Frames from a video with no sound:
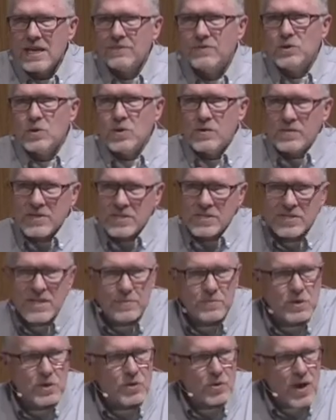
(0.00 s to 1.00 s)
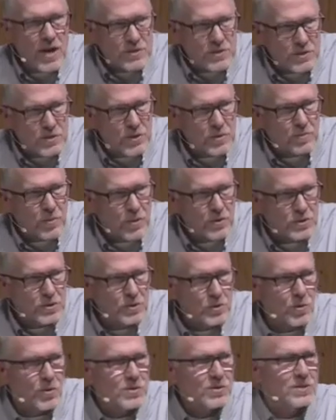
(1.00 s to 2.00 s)
you have accepted Christ as your
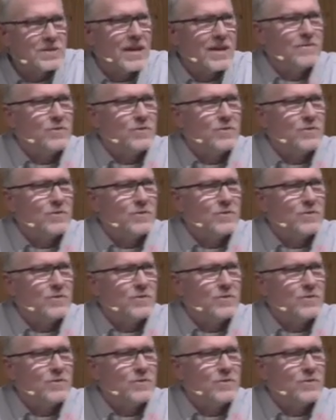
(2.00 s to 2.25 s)
personal Lord and Savior,